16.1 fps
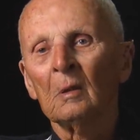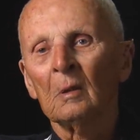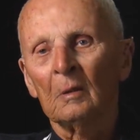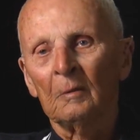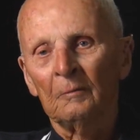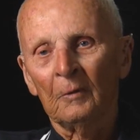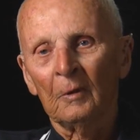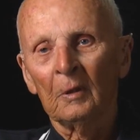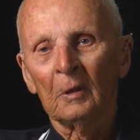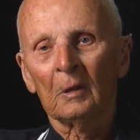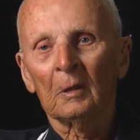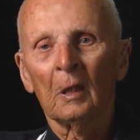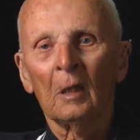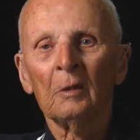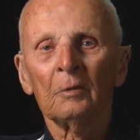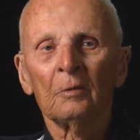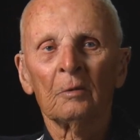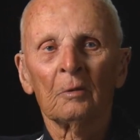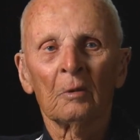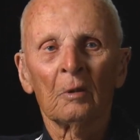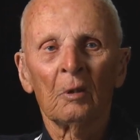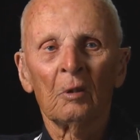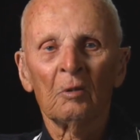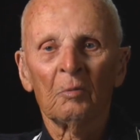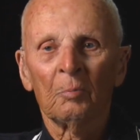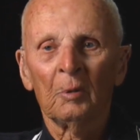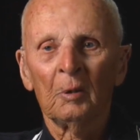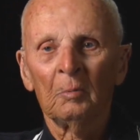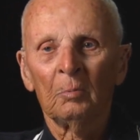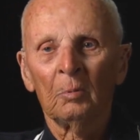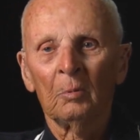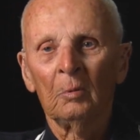and very close to those
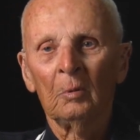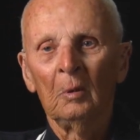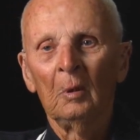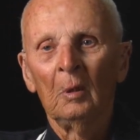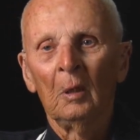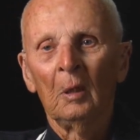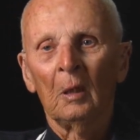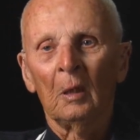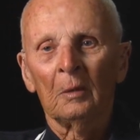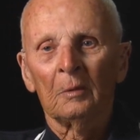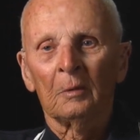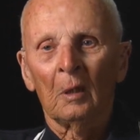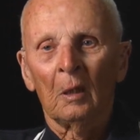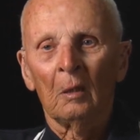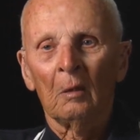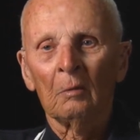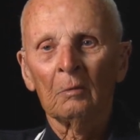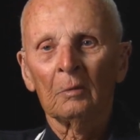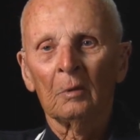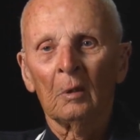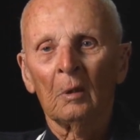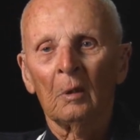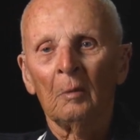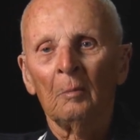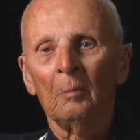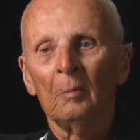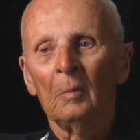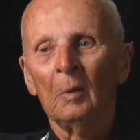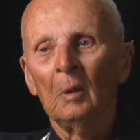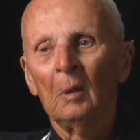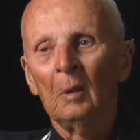people at the whole time.